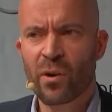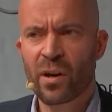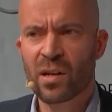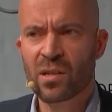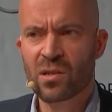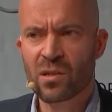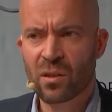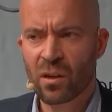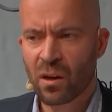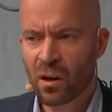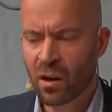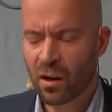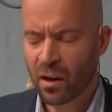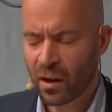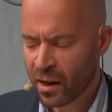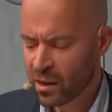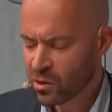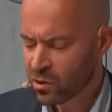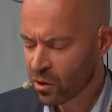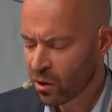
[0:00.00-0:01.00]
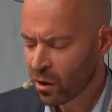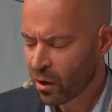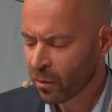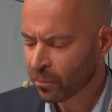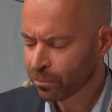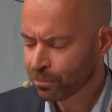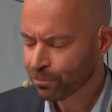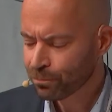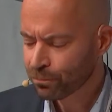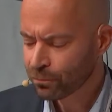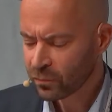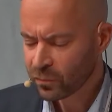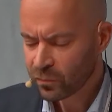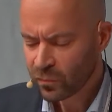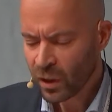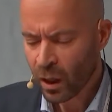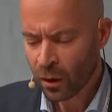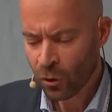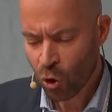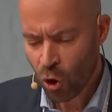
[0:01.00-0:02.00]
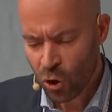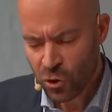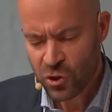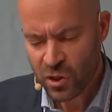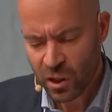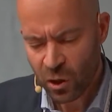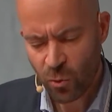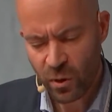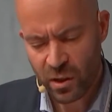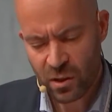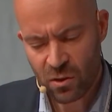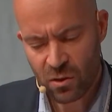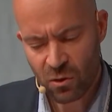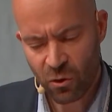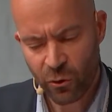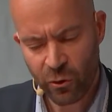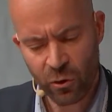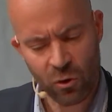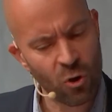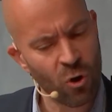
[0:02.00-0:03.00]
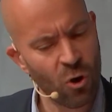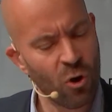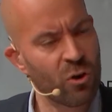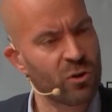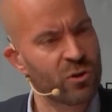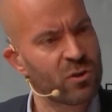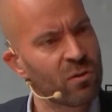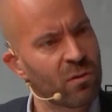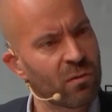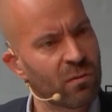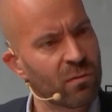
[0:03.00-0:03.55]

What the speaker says: as a consequence or a cause?